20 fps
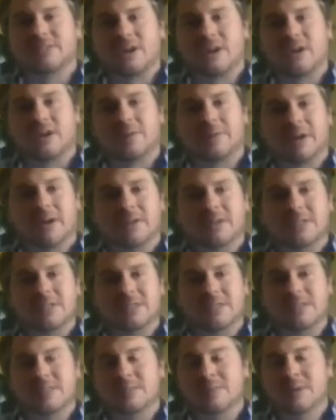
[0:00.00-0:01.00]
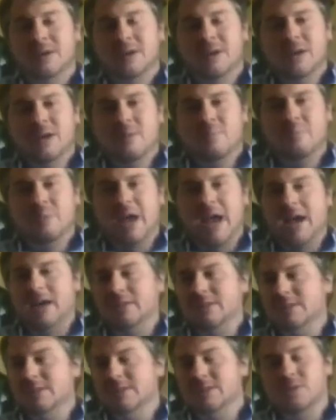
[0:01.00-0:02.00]
talk about is this
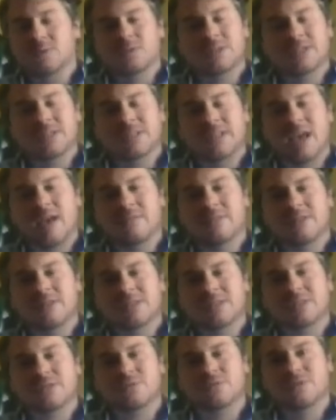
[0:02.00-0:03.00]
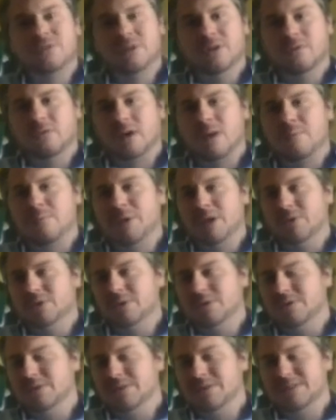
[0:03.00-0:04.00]
bag that is only as heavy as you feel. Rob Bell
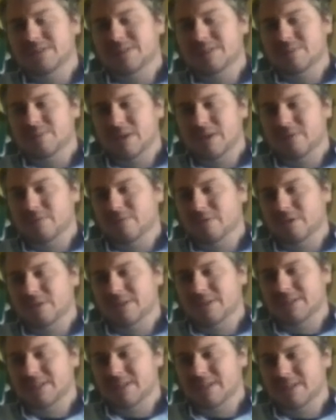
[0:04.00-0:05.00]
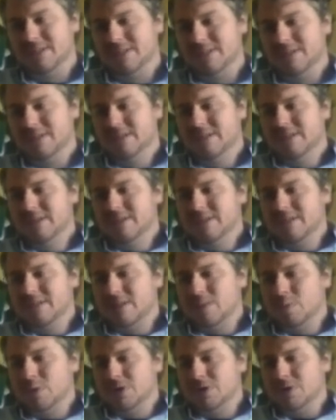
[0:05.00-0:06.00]
uses this metaphor. He says
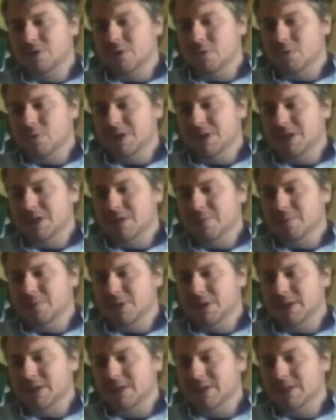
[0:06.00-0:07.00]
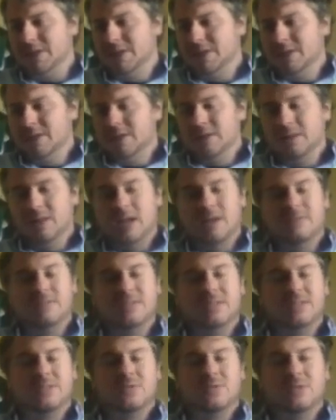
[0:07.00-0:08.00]
someone told him like life
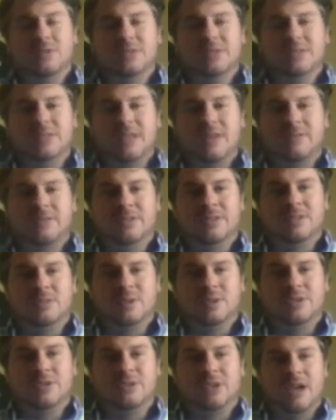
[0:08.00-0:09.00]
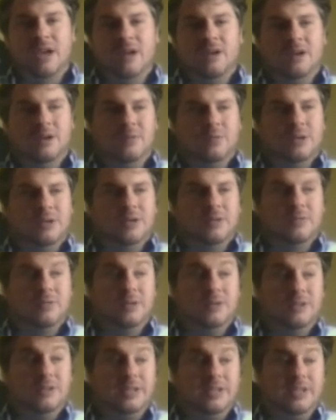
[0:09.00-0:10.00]
is only as heavy as what you carry, but it
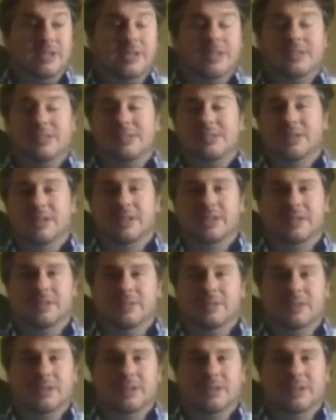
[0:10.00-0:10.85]
really is. Like we